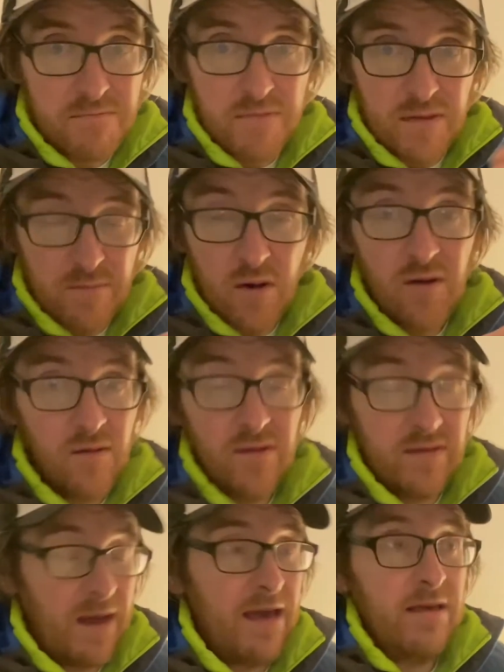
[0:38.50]

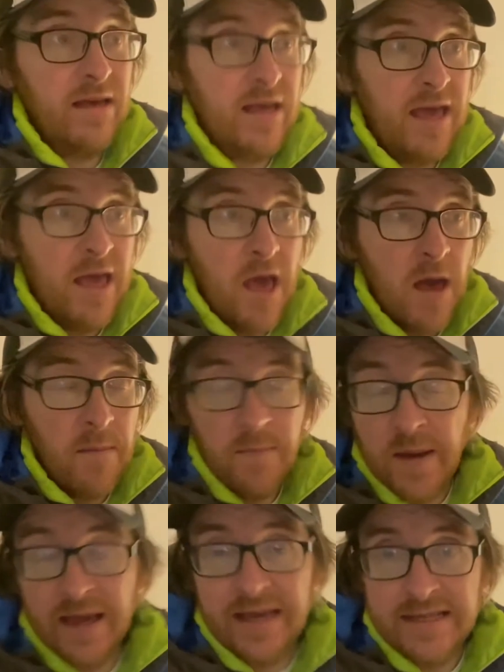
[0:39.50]
A
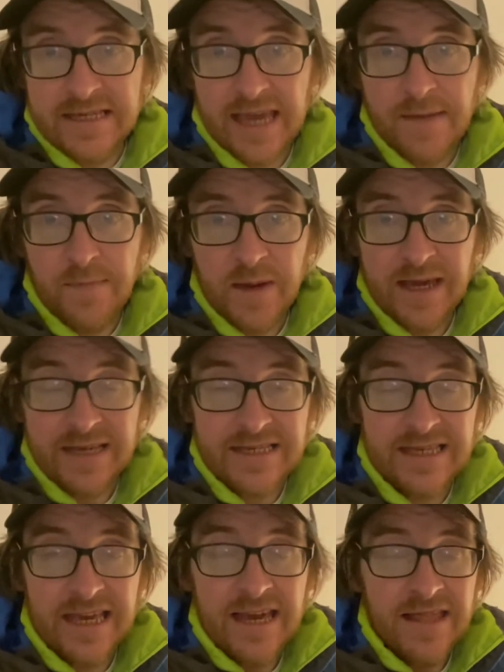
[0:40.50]
big tip
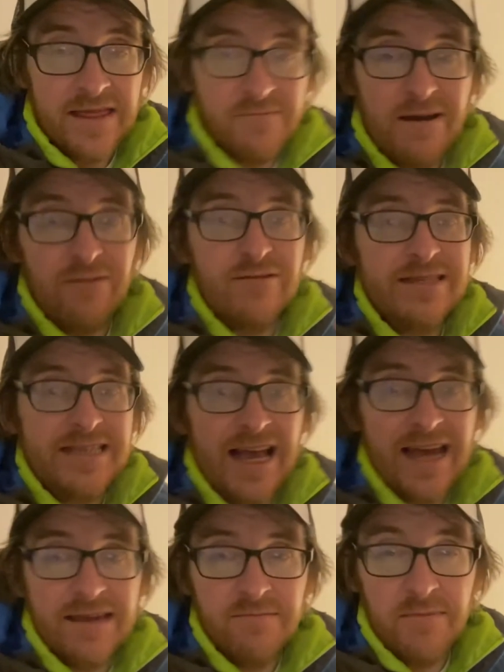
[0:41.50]
is the amount of
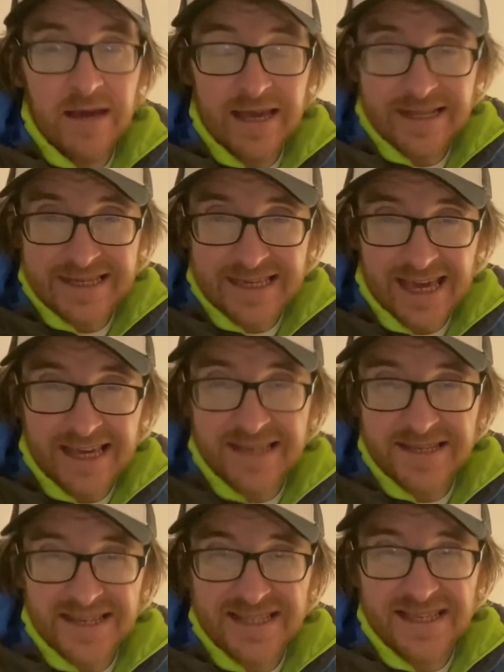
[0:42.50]
time it
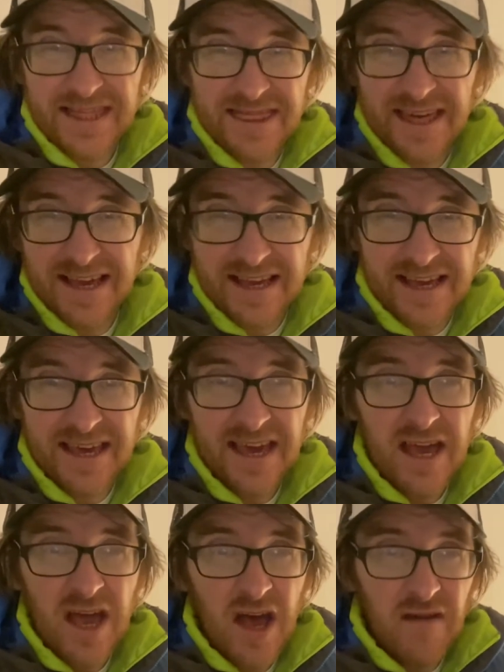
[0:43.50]
takes you to think
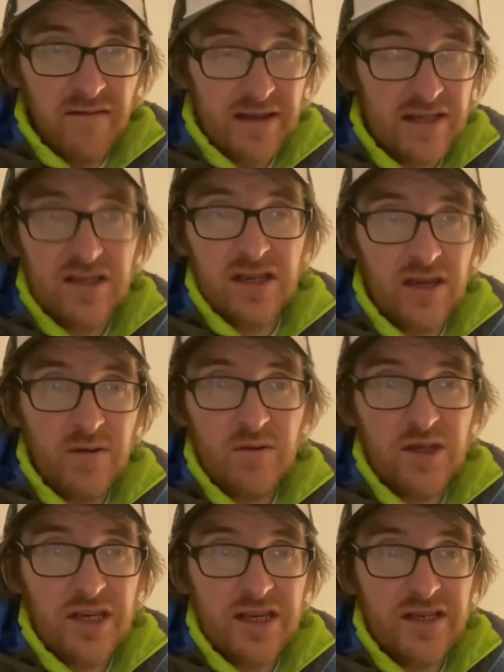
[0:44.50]
of
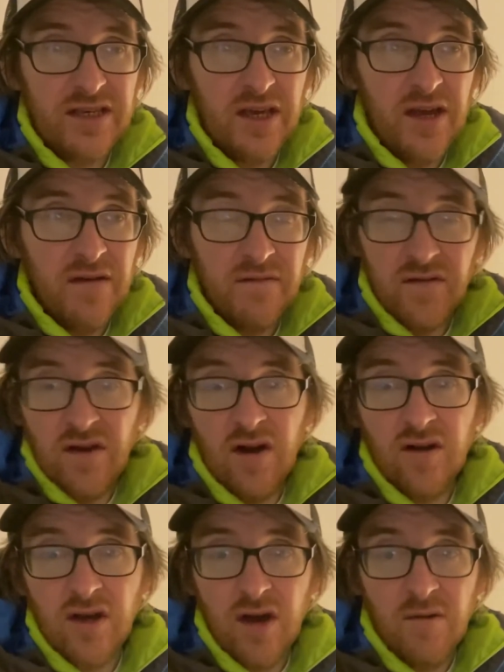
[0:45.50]
excuses for
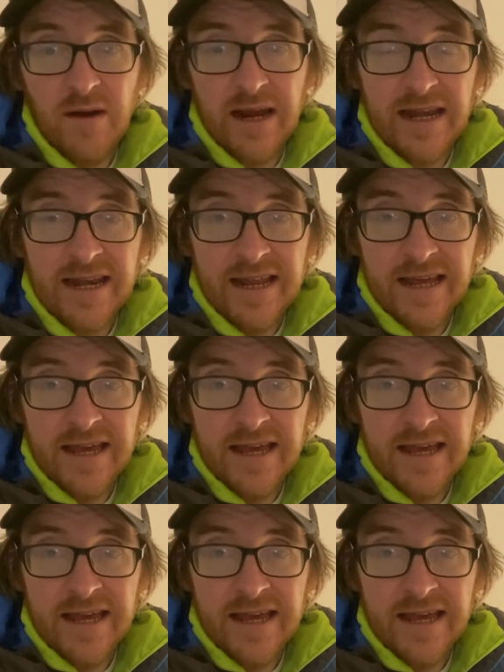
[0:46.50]
not going,